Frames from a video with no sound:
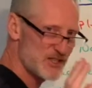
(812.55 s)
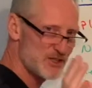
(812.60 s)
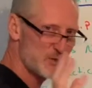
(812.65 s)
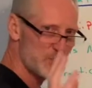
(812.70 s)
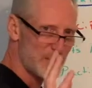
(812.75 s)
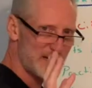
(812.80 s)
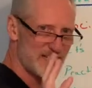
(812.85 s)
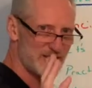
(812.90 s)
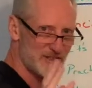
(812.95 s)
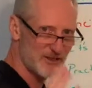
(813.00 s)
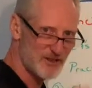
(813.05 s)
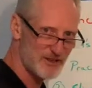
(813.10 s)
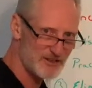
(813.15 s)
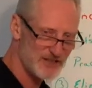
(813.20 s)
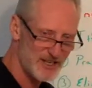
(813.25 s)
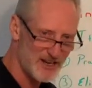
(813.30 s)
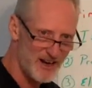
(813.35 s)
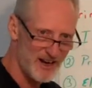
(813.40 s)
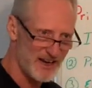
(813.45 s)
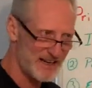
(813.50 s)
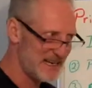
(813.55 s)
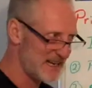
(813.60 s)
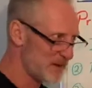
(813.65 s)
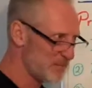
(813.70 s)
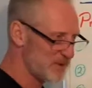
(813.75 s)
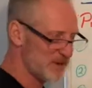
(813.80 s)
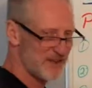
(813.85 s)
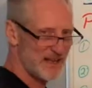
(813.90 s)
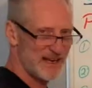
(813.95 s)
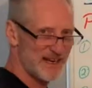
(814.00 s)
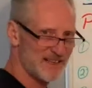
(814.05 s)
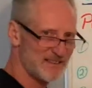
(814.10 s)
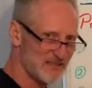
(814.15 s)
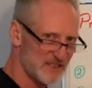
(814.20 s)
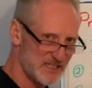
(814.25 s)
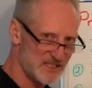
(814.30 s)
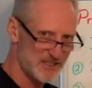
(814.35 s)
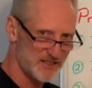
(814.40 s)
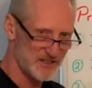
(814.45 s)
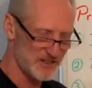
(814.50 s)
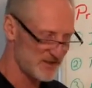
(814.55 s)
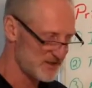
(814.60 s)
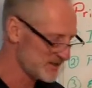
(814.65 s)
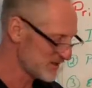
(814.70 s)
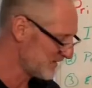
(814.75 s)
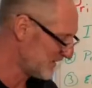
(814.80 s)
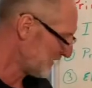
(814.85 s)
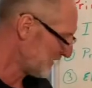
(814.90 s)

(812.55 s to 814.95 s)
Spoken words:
is research on empathetic listeners.